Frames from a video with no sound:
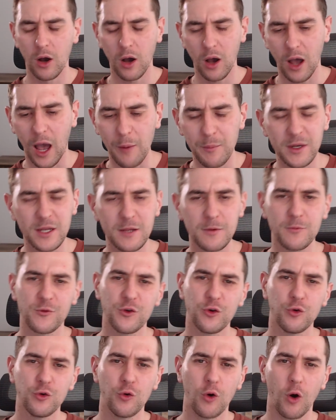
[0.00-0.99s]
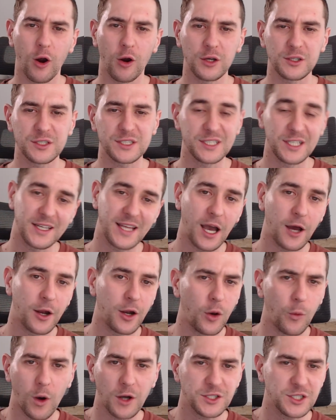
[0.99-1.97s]
how many of you are sitting down
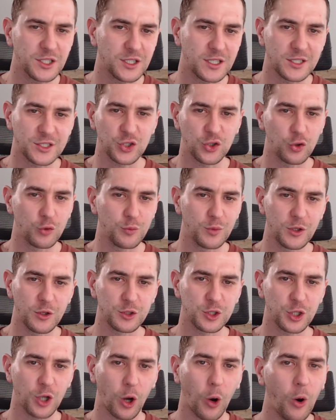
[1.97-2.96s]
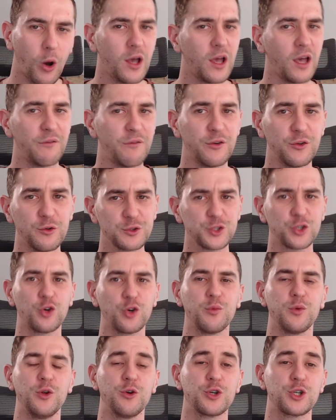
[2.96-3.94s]
and watching a Scooby Doo show? If a new
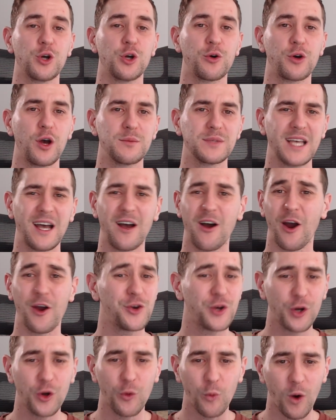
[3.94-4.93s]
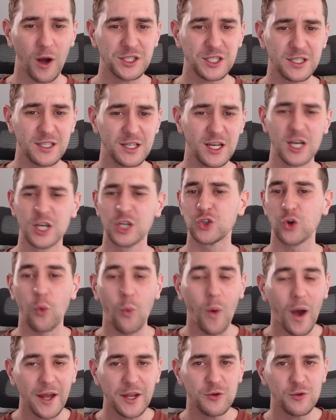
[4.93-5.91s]
Scooby Doo show comes out, are you gonna watch it? So
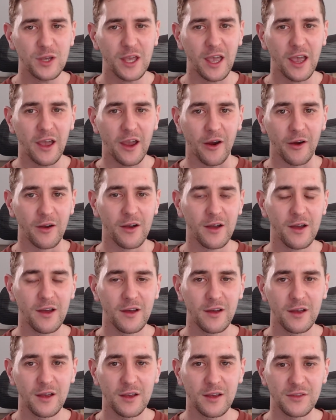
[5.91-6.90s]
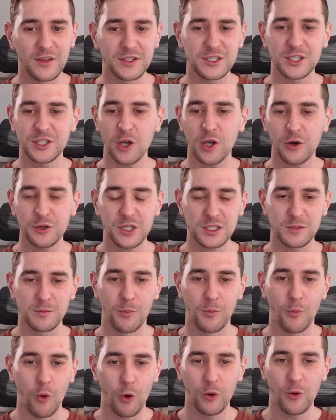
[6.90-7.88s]
why do you care? This is all just
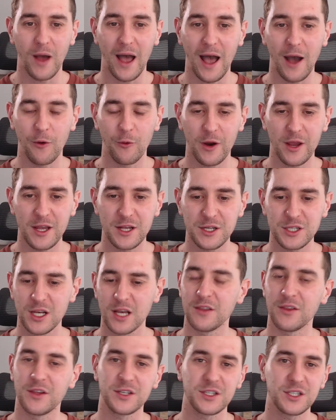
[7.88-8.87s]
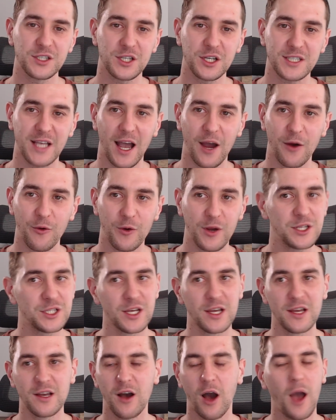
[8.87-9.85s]
moral outrage. This is just outrage.
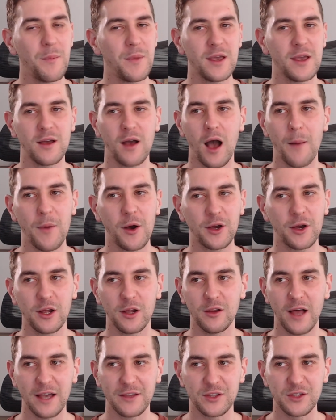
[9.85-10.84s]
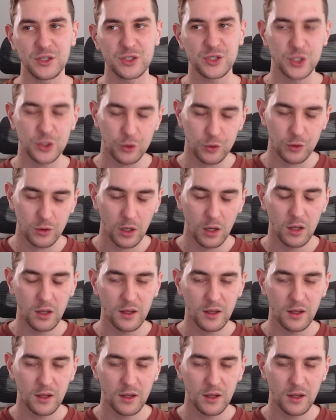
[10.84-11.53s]
I mean, I'm not gonna lie, this dude,